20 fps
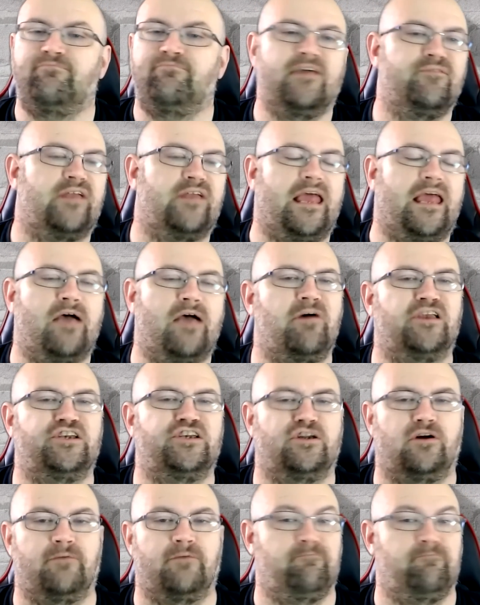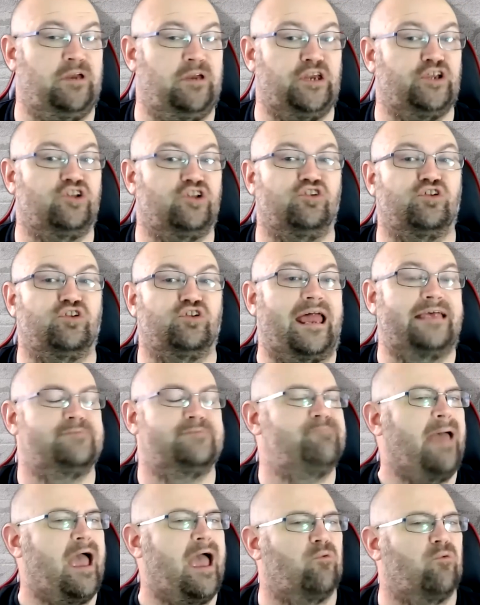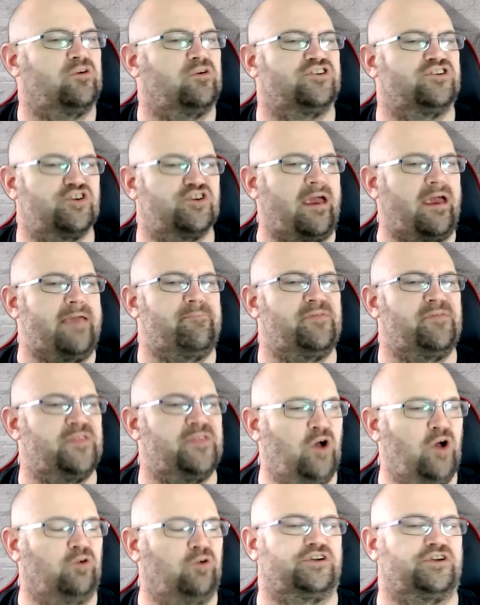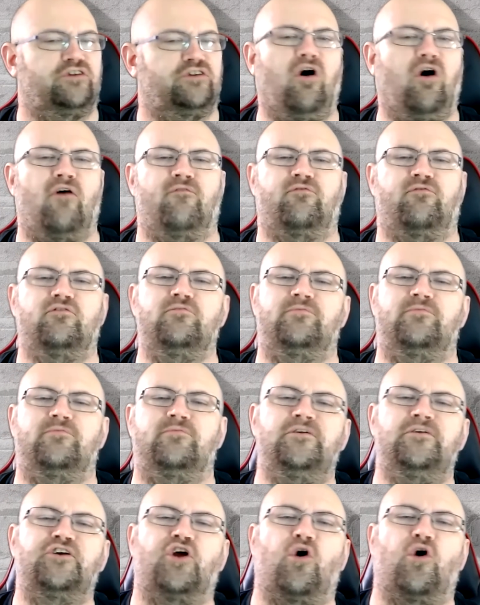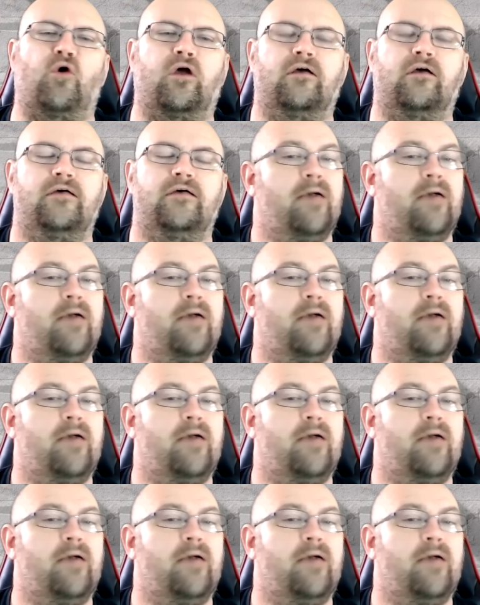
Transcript: given how much our political class bow and scrape at the altar of Rupert Murdoch.